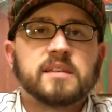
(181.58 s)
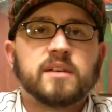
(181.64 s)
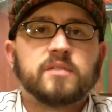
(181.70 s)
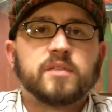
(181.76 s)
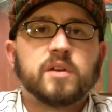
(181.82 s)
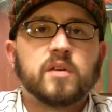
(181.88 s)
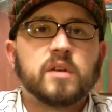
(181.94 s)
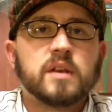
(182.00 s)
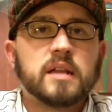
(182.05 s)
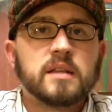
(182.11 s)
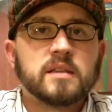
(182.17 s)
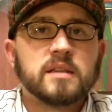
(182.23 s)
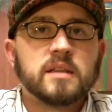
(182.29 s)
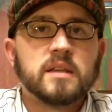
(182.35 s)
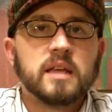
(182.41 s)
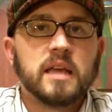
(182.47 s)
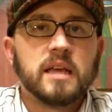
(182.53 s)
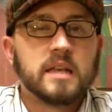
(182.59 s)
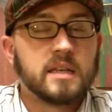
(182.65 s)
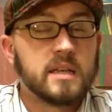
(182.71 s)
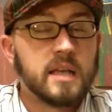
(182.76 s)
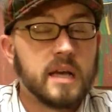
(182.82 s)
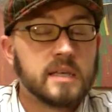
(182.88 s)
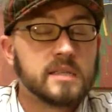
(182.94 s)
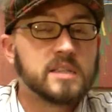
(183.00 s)
stuff. It
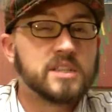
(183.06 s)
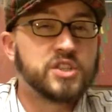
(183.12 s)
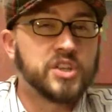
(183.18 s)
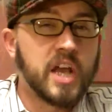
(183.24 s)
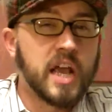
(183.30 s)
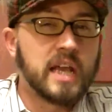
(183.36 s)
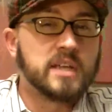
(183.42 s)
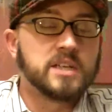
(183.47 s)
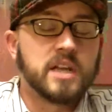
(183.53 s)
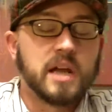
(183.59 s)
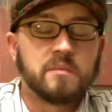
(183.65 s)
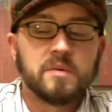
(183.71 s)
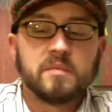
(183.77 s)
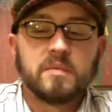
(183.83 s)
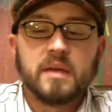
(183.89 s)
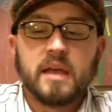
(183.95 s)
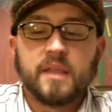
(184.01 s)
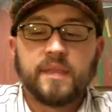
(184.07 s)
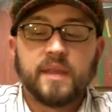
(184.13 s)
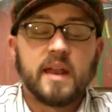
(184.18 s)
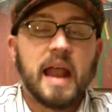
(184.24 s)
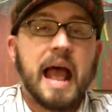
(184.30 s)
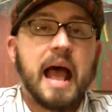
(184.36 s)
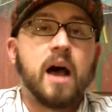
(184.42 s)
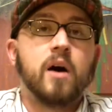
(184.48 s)
does change it up a bit, and
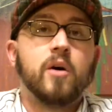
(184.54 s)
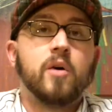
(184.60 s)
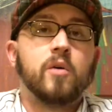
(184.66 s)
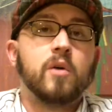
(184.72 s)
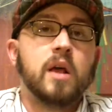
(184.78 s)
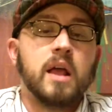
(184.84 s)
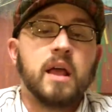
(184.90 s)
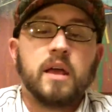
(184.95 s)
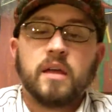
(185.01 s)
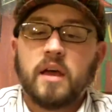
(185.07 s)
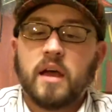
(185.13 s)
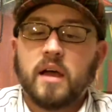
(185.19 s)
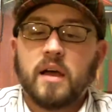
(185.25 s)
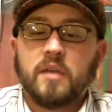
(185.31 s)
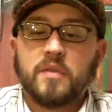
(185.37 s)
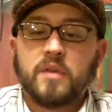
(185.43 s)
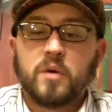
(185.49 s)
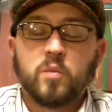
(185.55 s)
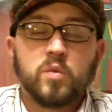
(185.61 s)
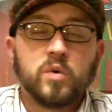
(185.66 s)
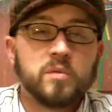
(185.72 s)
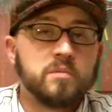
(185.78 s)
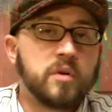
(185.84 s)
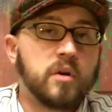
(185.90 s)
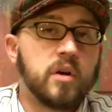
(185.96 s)
then how their
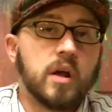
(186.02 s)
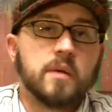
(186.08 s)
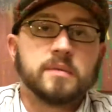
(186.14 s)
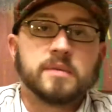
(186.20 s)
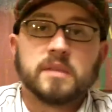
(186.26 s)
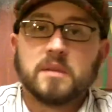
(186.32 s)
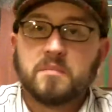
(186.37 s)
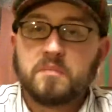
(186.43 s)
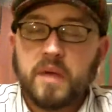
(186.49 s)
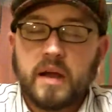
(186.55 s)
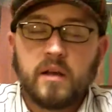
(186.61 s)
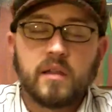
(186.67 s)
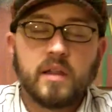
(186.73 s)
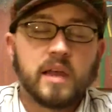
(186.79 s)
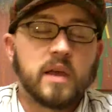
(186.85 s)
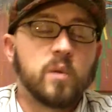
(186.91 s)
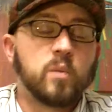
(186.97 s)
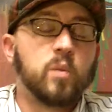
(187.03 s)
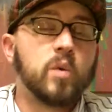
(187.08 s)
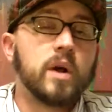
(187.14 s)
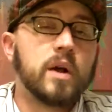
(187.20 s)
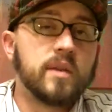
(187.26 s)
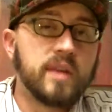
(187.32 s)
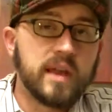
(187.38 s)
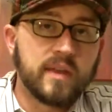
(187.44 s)
wood programs, the barreling, and
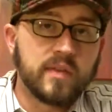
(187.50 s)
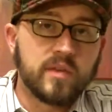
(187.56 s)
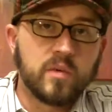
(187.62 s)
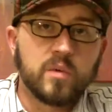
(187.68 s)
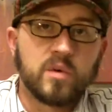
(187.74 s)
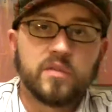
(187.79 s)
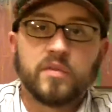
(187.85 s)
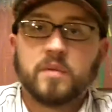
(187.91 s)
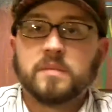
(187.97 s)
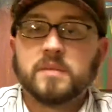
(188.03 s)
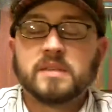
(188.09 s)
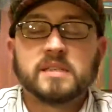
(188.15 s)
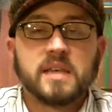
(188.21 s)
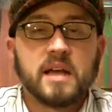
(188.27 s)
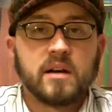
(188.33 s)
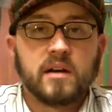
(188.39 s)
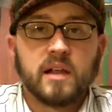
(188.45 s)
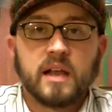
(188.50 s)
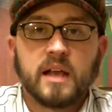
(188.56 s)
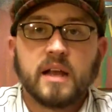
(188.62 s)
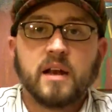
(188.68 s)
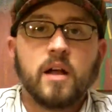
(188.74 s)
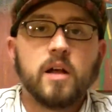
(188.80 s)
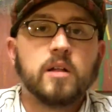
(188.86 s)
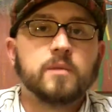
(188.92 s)
where they get their wood from, etc. Like
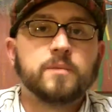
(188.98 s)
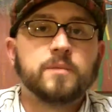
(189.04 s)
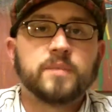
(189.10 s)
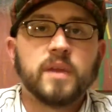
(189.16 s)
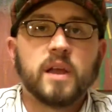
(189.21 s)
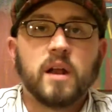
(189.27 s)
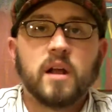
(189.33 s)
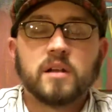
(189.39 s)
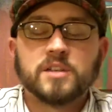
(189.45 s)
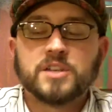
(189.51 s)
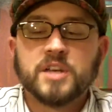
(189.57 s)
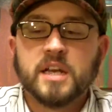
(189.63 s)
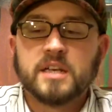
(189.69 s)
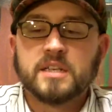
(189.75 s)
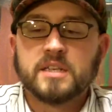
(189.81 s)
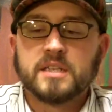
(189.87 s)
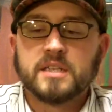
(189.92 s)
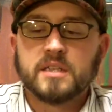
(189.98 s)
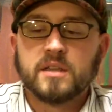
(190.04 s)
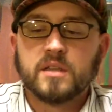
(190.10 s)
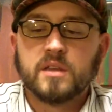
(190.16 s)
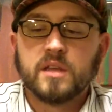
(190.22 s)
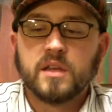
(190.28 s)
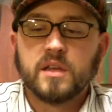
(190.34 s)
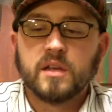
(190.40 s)
it all changes
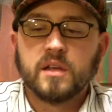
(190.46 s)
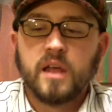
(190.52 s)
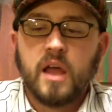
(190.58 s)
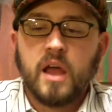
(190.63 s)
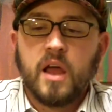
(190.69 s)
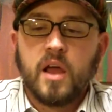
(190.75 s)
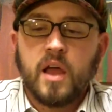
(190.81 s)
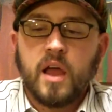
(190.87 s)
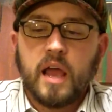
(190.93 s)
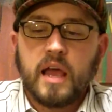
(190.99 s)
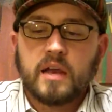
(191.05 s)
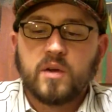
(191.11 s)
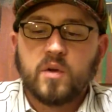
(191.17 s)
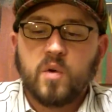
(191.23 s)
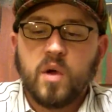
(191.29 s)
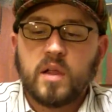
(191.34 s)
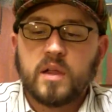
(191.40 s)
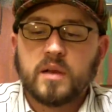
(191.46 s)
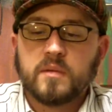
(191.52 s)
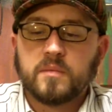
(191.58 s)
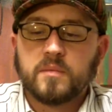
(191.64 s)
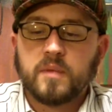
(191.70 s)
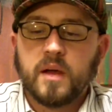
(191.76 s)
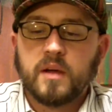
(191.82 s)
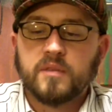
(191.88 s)
the end quality
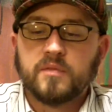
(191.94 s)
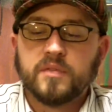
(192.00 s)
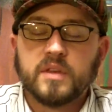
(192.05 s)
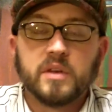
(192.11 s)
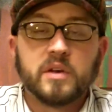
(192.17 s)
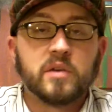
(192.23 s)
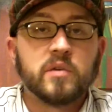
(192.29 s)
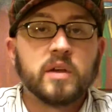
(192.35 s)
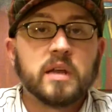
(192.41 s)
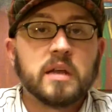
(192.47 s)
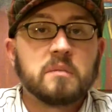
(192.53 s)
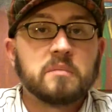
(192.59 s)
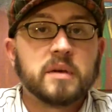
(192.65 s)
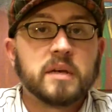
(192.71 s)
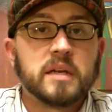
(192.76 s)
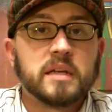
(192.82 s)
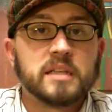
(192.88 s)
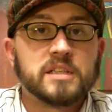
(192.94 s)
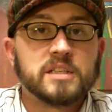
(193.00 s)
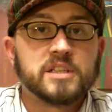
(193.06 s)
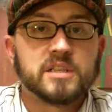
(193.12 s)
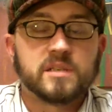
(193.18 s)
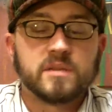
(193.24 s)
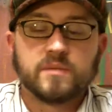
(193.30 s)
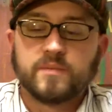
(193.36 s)
of the ingredient. But it's
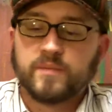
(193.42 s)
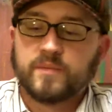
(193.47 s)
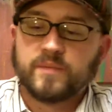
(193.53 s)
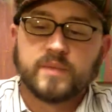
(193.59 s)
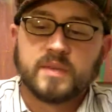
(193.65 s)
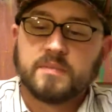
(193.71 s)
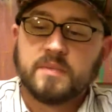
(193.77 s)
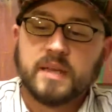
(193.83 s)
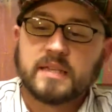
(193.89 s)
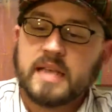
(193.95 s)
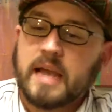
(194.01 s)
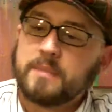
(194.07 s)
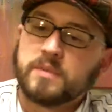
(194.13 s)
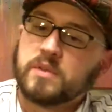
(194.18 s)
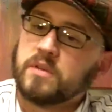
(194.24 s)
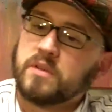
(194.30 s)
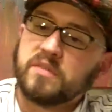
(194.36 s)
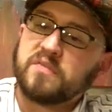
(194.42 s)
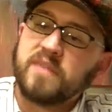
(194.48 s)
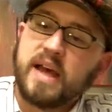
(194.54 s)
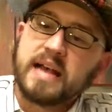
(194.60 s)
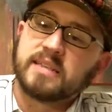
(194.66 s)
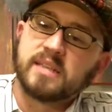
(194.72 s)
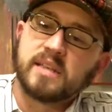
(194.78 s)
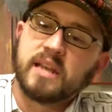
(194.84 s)
just, to me, it's absolutely
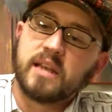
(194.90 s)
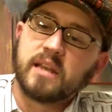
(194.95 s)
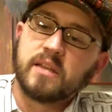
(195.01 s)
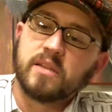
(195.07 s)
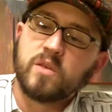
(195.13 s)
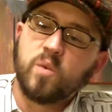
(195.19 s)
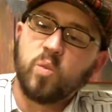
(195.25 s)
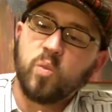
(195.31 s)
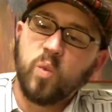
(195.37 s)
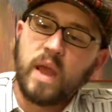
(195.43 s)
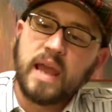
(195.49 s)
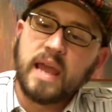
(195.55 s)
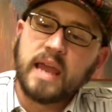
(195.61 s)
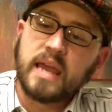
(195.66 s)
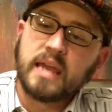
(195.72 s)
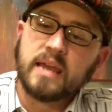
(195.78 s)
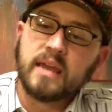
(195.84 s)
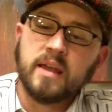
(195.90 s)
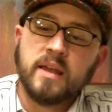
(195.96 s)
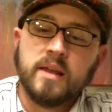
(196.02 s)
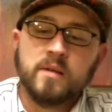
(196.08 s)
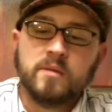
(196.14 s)
fascinating the way